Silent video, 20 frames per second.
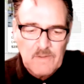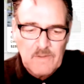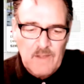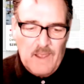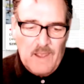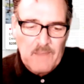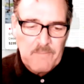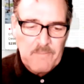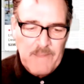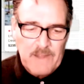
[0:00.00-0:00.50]

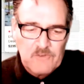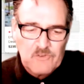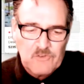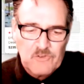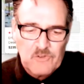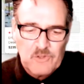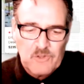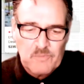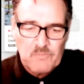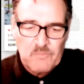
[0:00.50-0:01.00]
I
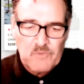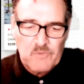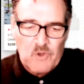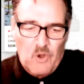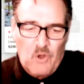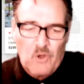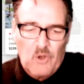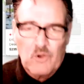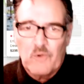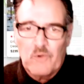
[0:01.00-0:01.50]
imagine the
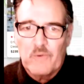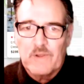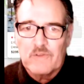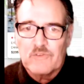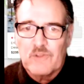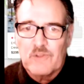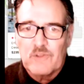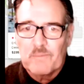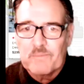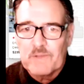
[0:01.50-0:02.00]
call going
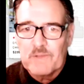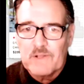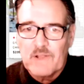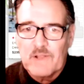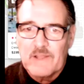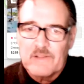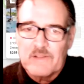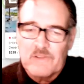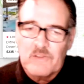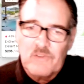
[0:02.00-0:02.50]
something
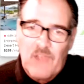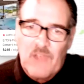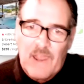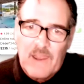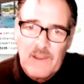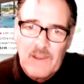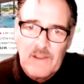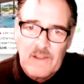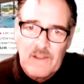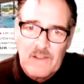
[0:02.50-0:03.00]
like this
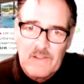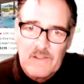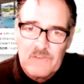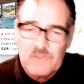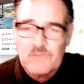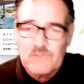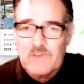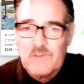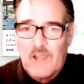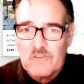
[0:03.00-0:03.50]
Hey, uh, this
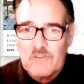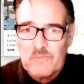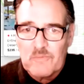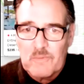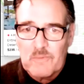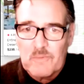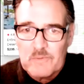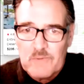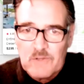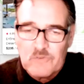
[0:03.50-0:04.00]
is
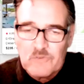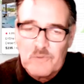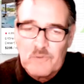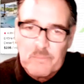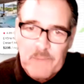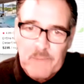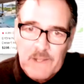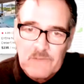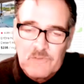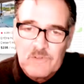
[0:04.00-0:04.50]
Councilmember Russell
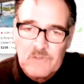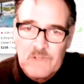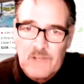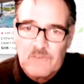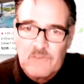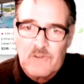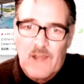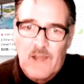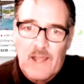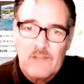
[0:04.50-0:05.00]
Betts in
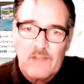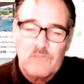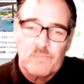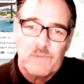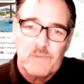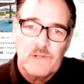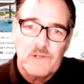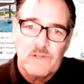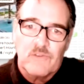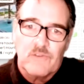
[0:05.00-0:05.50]
Desert Hot
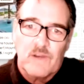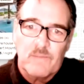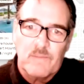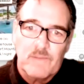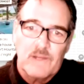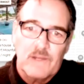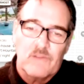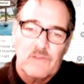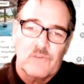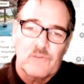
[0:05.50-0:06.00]
Springs, and I'm
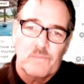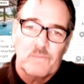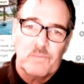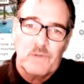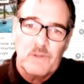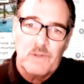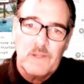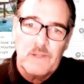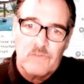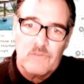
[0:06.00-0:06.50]
getting
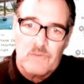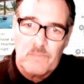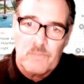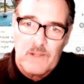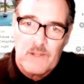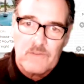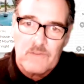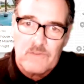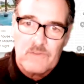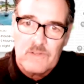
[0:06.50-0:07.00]
complaints
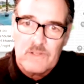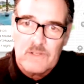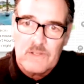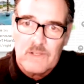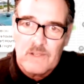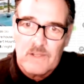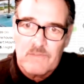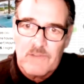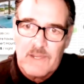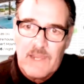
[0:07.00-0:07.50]
about the
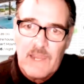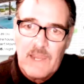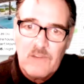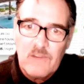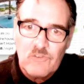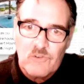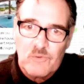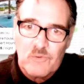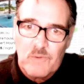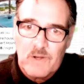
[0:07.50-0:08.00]
uh,
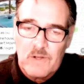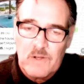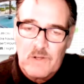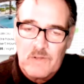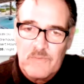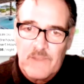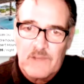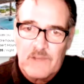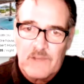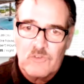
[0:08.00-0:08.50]
vacation rental
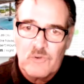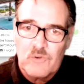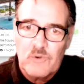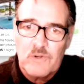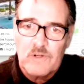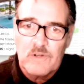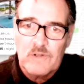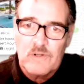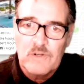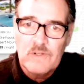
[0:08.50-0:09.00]
next
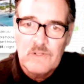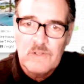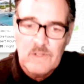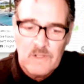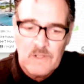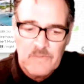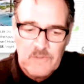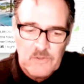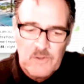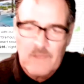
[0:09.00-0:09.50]
door
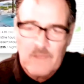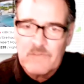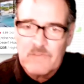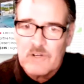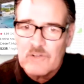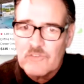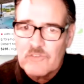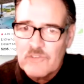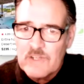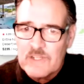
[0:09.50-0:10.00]
uh, that you have in
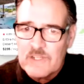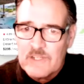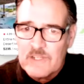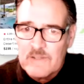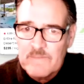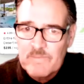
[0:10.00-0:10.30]
our city